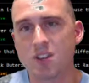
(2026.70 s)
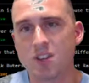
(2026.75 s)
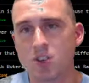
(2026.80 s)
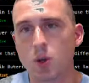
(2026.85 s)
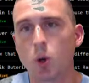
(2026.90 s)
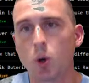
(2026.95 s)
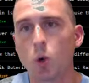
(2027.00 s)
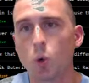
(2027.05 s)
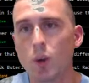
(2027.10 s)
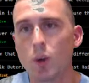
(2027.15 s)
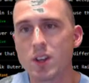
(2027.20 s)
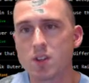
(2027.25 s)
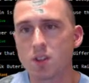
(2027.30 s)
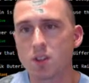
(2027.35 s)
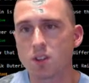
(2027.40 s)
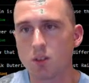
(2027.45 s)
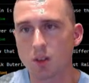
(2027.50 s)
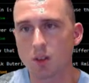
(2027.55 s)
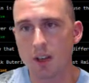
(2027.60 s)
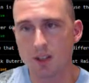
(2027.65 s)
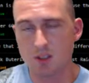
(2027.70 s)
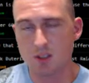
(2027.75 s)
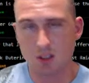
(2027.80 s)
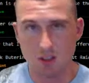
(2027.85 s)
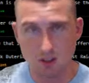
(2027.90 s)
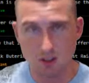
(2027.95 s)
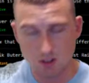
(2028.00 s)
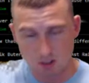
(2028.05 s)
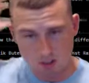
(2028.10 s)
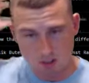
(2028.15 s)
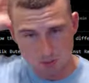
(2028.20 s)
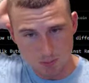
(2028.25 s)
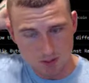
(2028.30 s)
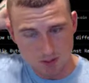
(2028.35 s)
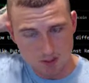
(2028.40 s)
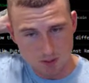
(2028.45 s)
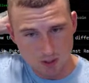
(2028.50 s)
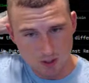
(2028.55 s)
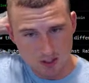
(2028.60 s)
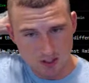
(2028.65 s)
zero risk, you guys can just
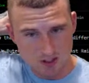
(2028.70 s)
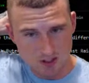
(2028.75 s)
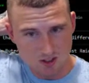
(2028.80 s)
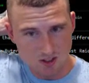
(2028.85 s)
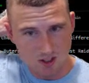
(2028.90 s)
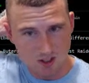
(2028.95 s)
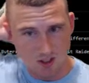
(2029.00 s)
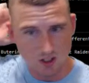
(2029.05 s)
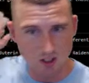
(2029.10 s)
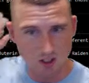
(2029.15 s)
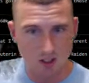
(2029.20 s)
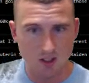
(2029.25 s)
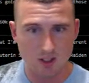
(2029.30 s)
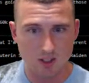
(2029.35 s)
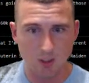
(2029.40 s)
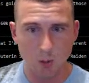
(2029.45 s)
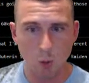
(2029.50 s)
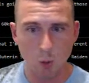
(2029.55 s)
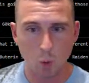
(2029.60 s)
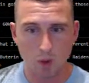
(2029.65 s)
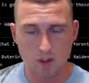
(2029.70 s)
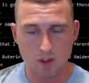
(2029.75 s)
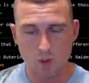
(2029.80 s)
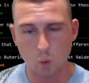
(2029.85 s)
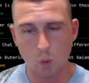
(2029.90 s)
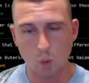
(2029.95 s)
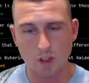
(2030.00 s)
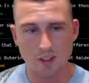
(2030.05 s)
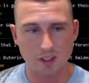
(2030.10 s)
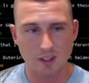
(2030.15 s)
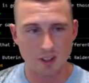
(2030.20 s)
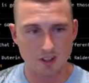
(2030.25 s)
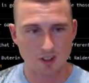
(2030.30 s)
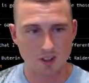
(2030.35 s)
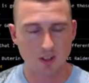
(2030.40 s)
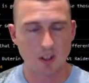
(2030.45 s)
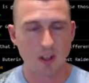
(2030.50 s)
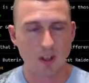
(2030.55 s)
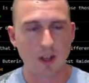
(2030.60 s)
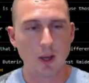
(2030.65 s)
mess around and see what works and what doesn't.
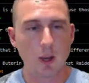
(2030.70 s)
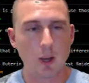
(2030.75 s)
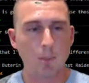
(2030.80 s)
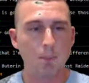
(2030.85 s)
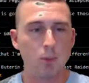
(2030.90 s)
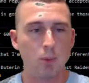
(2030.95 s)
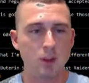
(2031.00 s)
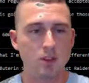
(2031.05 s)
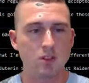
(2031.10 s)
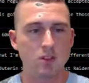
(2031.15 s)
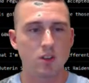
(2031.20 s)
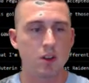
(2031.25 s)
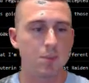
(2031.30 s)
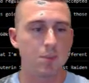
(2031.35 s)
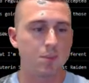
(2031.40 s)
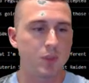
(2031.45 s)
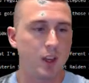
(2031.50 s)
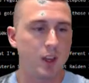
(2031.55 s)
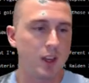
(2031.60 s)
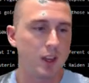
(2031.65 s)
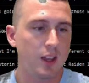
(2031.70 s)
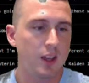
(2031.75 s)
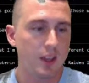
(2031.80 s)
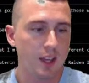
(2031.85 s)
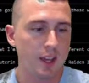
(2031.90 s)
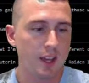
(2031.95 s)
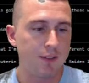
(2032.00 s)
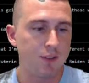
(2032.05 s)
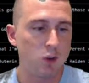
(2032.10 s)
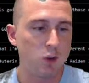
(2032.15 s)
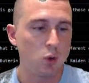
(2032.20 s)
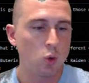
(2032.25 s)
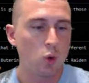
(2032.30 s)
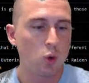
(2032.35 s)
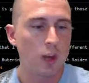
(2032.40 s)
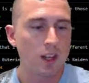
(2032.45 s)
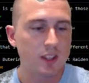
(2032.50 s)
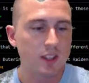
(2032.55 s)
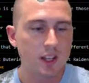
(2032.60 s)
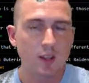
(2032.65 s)
But if you
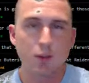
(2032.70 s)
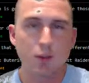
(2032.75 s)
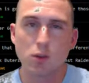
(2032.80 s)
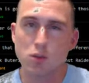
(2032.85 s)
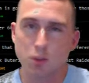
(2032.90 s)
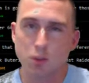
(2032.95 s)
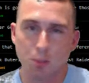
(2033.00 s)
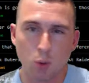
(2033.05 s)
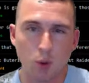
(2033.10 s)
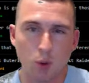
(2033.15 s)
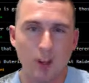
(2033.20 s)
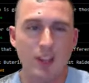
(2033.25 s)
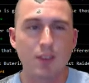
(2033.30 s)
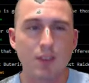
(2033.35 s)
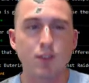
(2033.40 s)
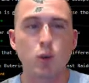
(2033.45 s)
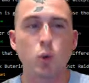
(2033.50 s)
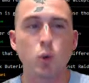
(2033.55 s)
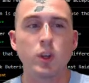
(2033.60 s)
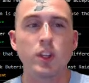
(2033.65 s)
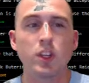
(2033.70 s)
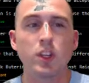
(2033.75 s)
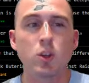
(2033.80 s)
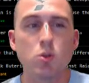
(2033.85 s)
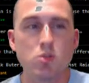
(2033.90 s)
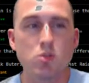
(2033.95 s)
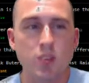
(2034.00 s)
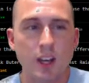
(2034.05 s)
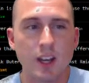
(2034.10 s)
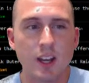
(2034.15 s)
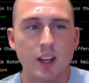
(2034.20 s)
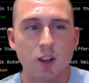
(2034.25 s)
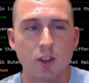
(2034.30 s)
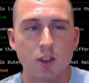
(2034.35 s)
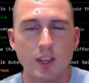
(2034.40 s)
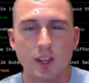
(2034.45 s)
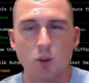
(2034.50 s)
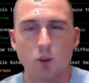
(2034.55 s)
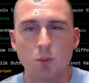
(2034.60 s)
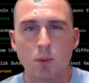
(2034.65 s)
like that, if you support it, if you would use that and you
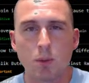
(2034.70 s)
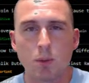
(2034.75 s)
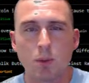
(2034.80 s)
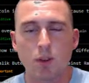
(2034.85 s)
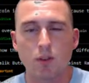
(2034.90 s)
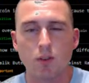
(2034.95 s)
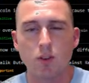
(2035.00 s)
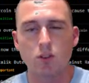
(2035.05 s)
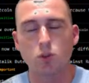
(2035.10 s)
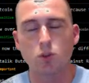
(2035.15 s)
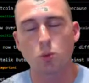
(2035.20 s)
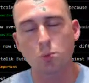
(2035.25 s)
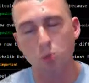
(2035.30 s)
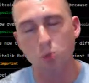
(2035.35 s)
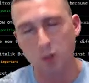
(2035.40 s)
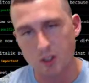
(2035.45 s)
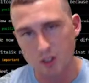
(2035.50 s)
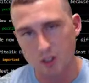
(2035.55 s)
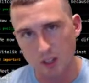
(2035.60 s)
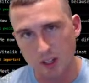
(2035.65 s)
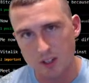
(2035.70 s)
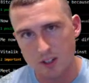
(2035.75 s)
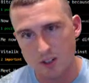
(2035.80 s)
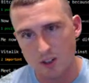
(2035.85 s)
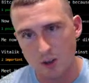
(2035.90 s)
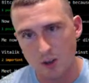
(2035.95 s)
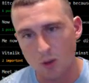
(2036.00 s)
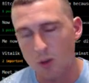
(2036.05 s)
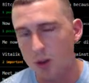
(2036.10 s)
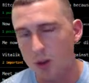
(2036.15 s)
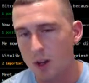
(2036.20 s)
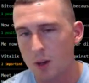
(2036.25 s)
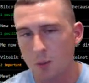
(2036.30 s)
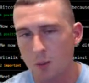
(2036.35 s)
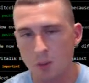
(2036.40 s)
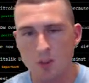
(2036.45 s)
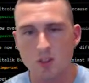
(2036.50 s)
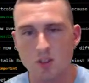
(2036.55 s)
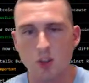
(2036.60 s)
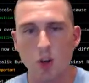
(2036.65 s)
think it would be beneficial, please let us know.
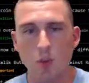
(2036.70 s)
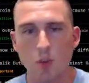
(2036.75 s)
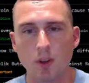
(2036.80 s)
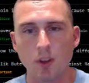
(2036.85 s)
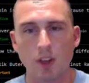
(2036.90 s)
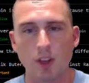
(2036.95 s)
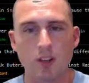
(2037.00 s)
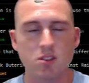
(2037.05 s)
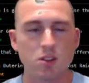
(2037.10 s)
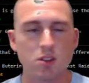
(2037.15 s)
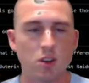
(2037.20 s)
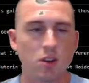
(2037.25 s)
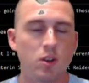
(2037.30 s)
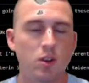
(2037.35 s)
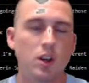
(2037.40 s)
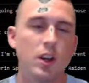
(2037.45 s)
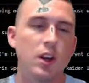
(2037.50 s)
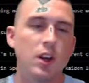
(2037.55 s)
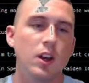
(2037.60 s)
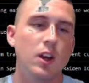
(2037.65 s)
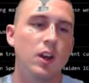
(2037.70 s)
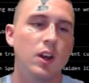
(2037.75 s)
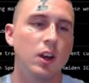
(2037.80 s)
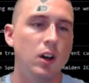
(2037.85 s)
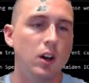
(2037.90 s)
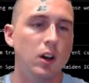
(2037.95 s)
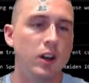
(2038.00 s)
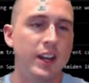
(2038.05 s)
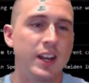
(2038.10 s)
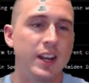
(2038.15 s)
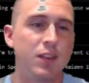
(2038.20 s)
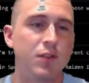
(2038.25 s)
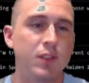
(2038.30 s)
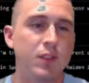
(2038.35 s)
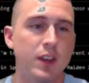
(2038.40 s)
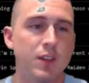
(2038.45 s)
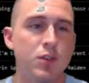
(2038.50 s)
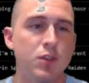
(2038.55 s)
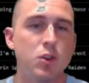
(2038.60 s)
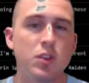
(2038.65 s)
Please comment, let us know. And
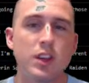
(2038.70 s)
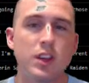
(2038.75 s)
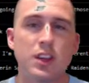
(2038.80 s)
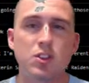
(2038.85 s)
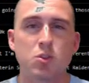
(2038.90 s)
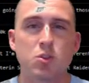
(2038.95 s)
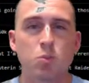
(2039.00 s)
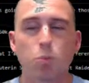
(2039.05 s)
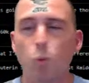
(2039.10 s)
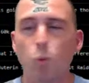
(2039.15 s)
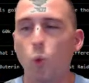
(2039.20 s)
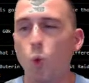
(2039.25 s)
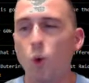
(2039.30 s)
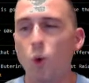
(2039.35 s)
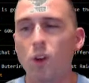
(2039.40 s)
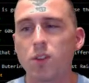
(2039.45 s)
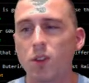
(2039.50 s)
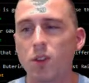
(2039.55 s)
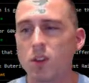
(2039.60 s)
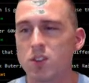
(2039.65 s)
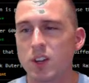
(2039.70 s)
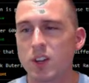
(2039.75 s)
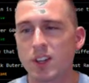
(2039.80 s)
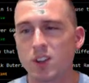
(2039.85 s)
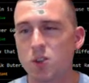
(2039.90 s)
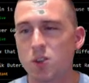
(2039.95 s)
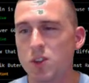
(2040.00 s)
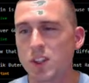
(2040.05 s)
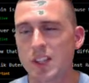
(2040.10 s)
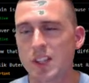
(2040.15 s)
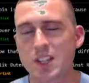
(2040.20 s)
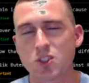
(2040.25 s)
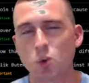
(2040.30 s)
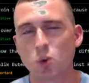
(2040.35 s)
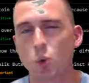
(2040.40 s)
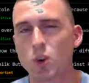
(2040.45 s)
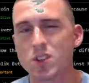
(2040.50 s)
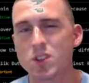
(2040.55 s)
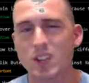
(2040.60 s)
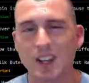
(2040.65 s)
if you think it's worthless, like you think that's the
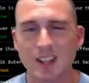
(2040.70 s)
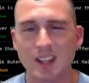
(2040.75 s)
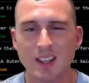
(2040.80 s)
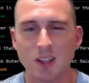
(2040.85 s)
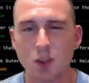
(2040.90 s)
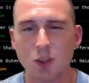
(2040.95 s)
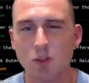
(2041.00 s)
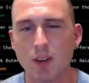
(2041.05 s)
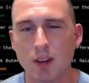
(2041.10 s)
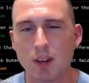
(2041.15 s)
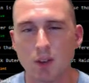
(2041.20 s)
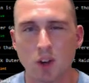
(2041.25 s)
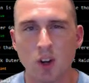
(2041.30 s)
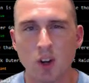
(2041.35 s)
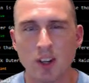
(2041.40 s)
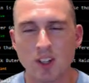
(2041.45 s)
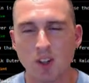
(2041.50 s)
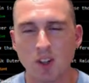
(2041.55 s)
worst idea you've ever heard in your